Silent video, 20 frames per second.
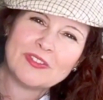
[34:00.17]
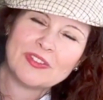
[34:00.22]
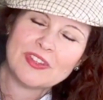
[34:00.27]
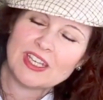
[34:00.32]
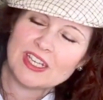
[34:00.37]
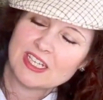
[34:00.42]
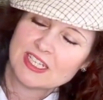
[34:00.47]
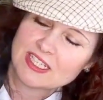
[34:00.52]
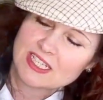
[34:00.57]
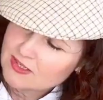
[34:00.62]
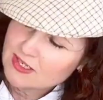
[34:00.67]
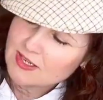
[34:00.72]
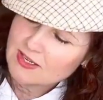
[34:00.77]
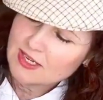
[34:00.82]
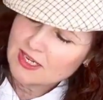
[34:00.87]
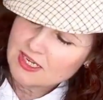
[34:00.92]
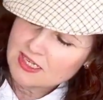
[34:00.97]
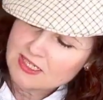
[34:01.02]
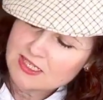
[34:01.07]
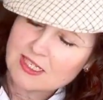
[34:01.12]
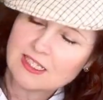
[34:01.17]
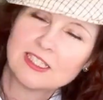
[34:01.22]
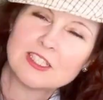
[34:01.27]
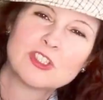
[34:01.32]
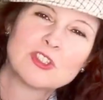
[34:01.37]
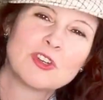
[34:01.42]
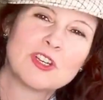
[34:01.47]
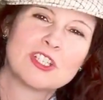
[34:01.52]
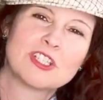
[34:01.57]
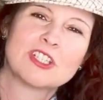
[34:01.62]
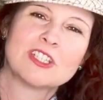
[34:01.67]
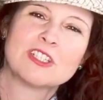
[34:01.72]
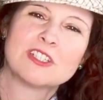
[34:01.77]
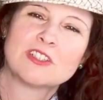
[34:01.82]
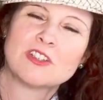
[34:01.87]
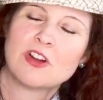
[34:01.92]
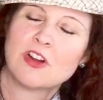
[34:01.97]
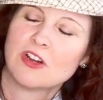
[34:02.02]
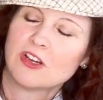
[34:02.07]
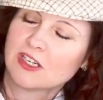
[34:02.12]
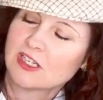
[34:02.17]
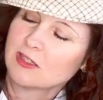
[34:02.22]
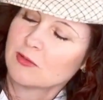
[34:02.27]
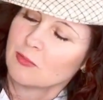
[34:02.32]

that is. His illustrations harken